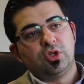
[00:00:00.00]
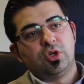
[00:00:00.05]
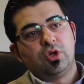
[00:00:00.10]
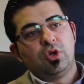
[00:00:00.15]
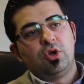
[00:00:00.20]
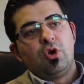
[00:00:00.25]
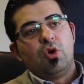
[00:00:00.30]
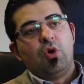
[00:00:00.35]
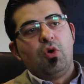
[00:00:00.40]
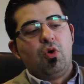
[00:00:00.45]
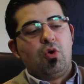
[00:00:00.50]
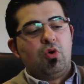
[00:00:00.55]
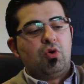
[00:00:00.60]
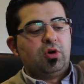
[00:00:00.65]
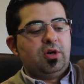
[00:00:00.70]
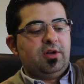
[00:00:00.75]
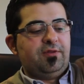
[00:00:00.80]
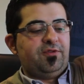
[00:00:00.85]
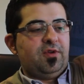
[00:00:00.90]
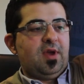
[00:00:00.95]
Yeah.
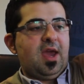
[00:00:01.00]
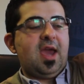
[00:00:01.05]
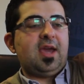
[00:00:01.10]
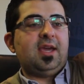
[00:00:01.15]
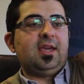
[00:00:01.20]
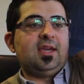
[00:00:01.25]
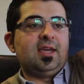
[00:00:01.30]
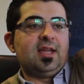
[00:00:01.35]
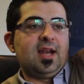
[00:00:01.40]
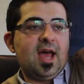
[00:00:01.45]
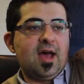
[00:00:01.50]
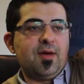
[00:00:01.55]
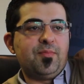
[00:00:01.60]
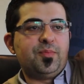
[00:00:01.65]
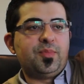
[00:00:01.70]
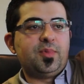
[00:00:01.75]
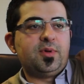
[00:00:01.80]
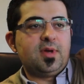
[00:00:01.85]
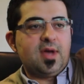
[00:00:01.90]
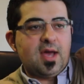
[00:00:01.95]
Or if you're hanging it
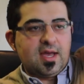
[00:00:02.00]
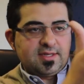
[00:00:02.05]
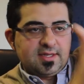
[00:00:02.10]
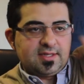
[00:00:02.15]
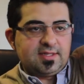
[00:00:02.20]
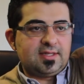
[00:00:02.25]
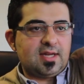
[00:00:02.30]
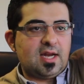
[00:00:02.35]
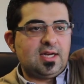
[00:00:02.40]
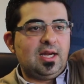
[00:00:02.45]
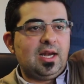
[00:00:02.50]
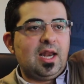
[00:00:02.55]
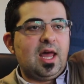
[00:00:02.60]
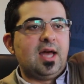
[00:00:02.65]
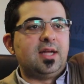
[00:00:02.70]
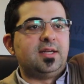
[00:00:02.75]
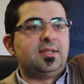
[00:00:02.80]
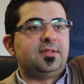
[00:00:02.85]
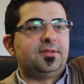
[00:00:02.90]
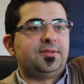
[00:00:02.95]
up as a study
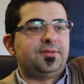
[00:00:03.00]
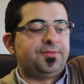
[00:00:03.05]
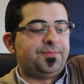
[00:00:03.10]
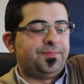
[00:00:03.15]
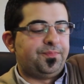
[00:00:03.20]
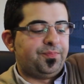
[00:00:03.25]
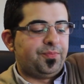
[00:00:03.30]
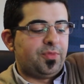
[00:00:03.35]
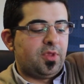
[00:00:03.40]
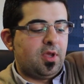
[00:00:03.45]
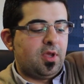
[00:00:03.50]
light. Yeah.